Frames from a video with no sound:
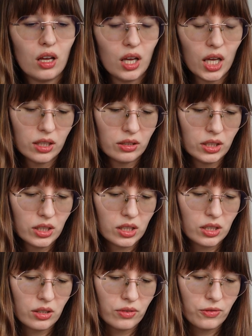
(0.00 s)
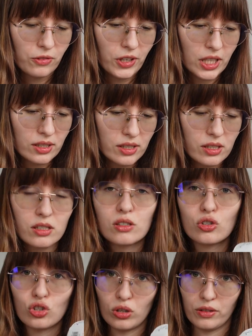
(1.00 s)
and it feels
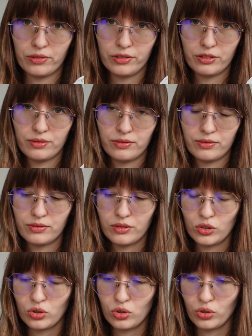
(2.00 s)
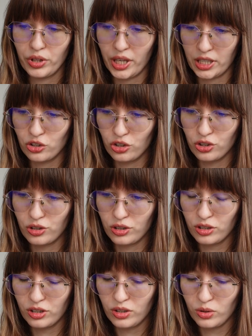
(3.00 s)
soft to the touch,
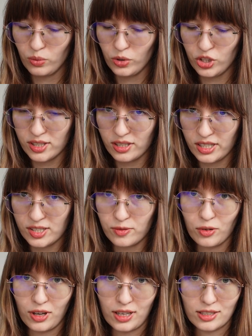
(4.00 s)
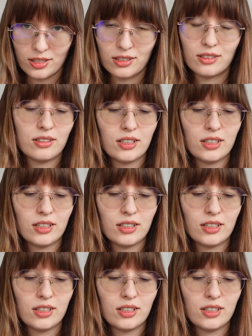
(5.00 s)
which is nice for cotton.